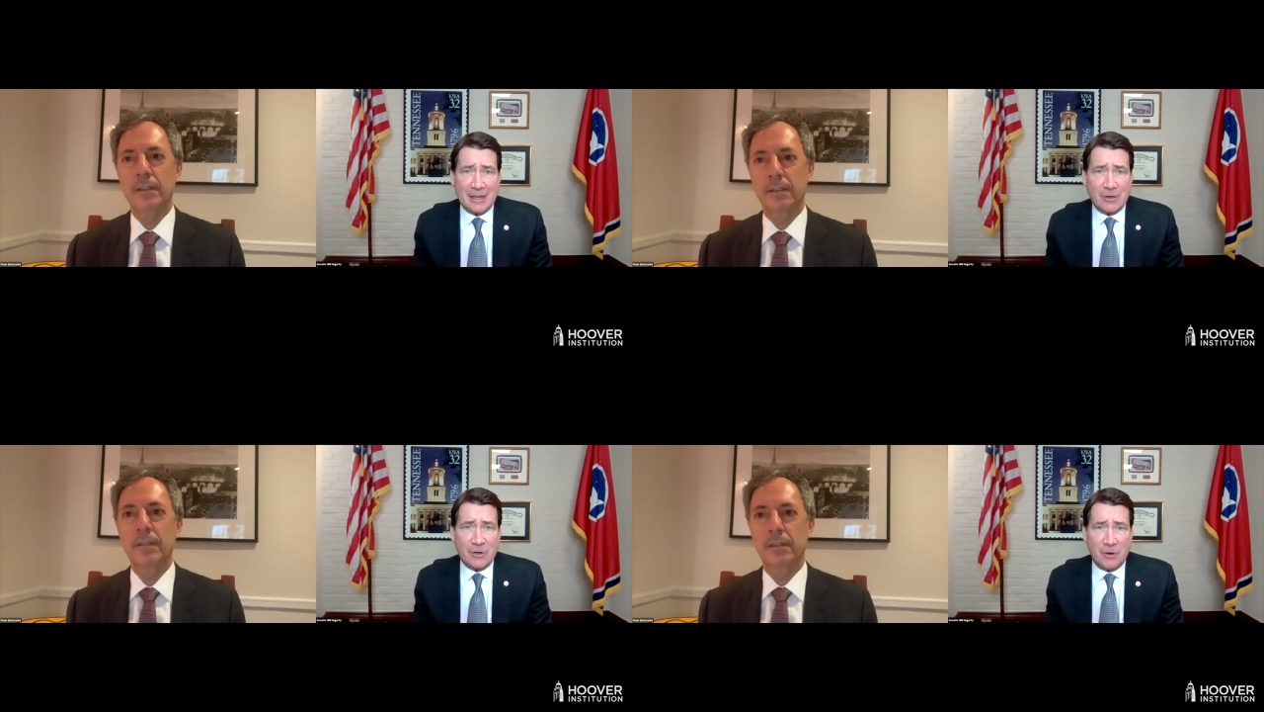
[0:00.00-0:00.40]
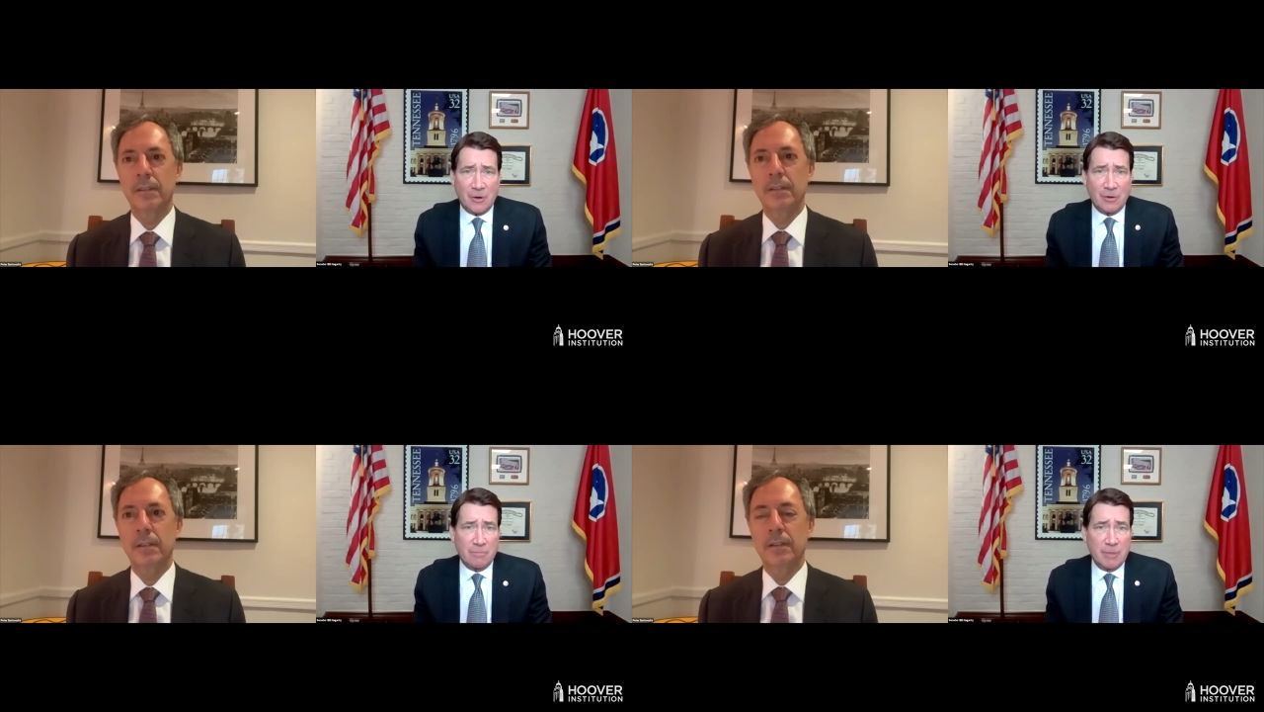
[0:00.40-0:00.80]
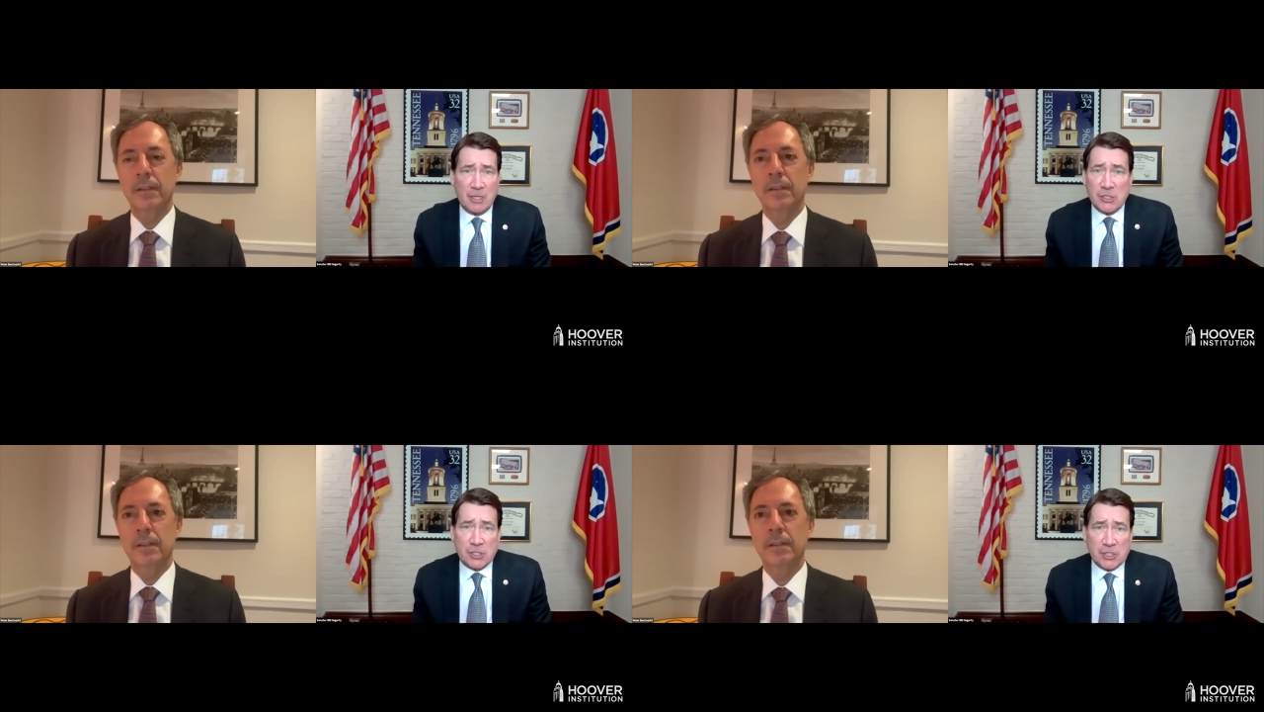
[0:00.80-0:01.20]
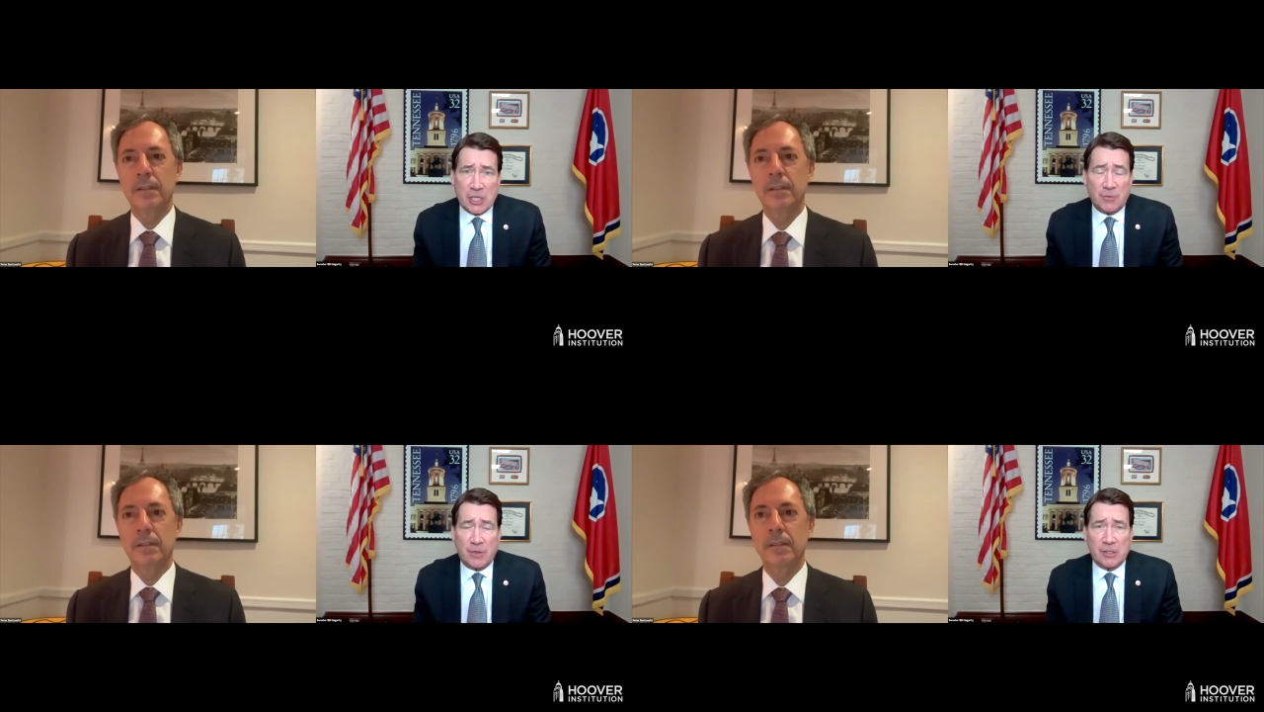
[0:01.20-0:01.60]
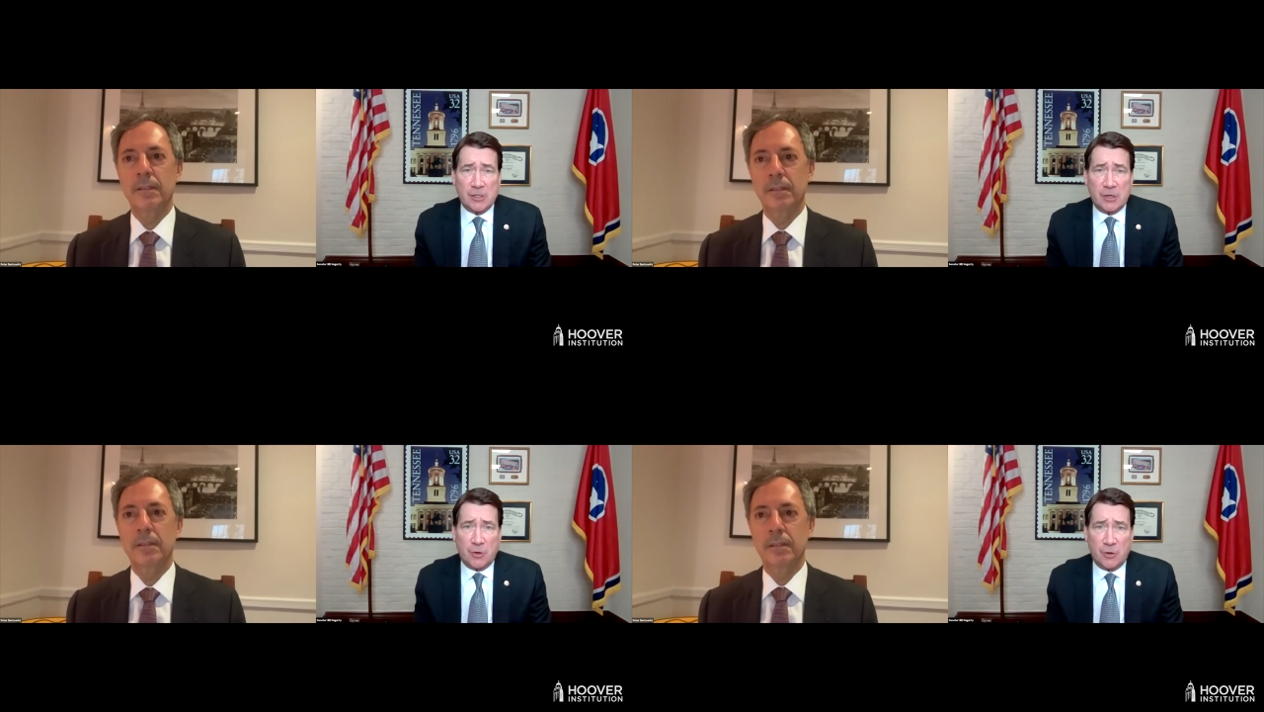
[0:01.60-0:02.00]
Speaker 1: that occurred, many successful things
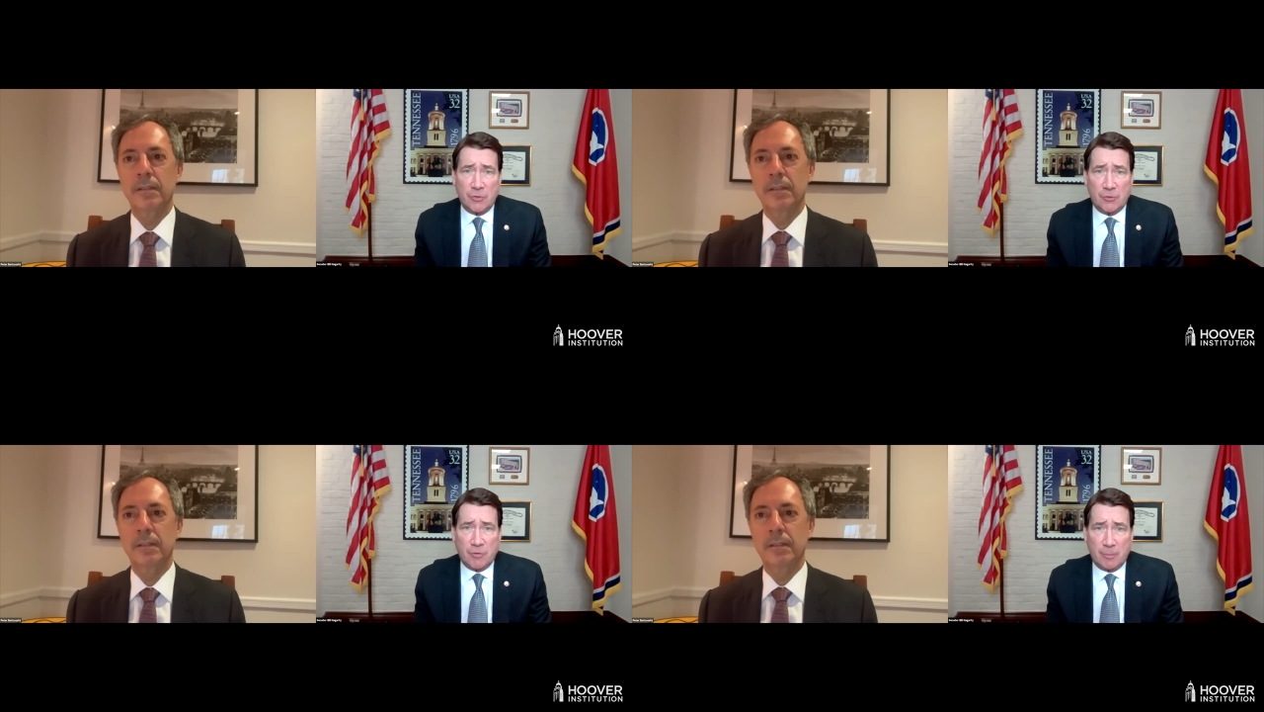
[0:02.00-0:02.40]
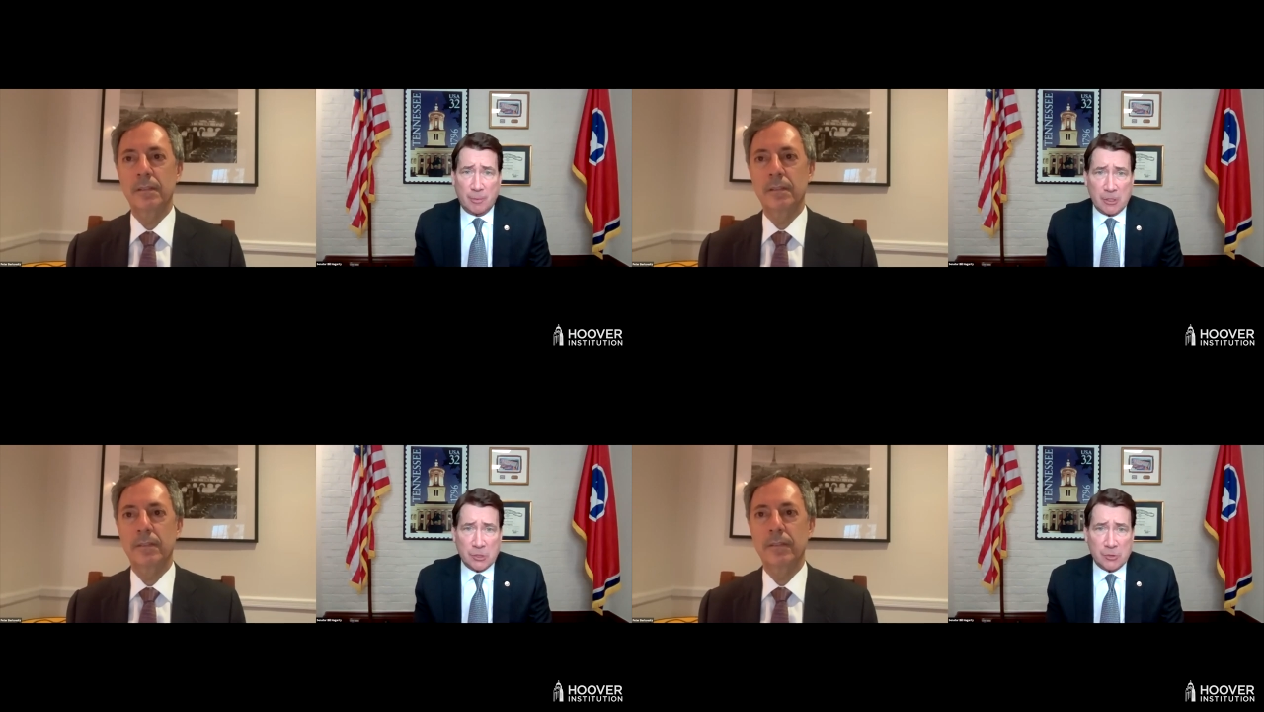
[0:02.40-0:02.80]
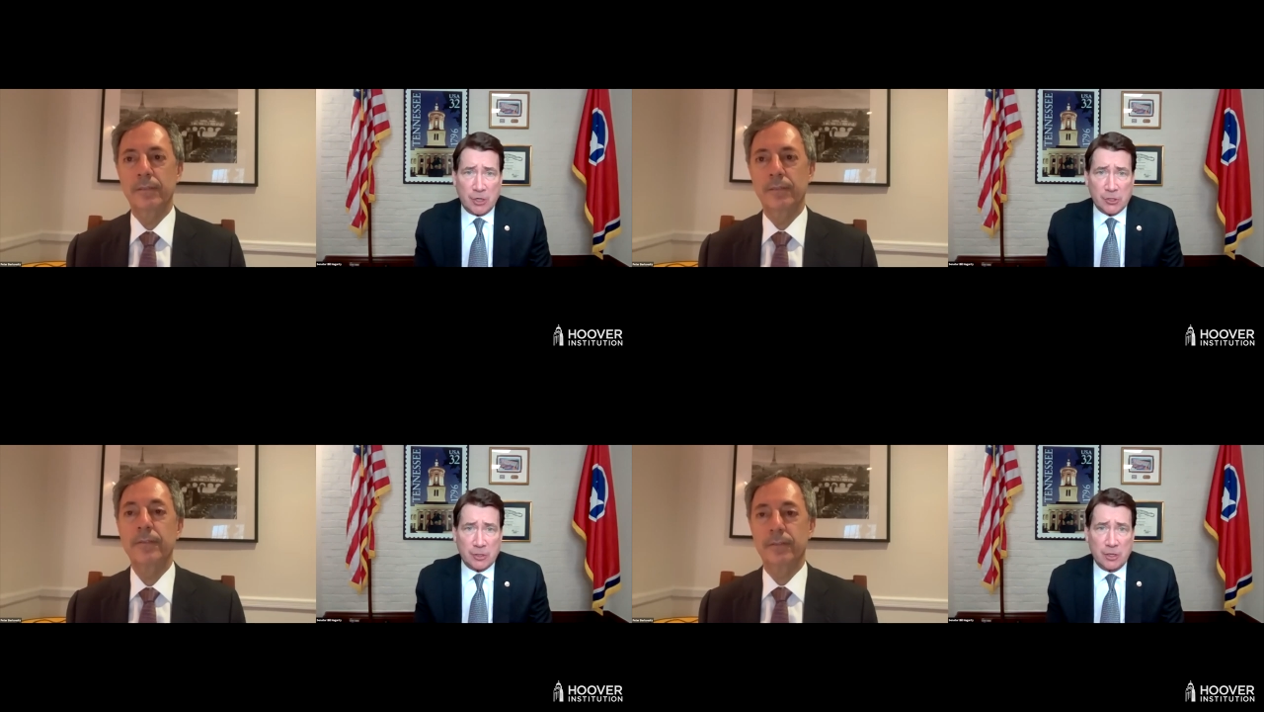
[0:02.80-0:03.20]
that occurred in the Trump administration.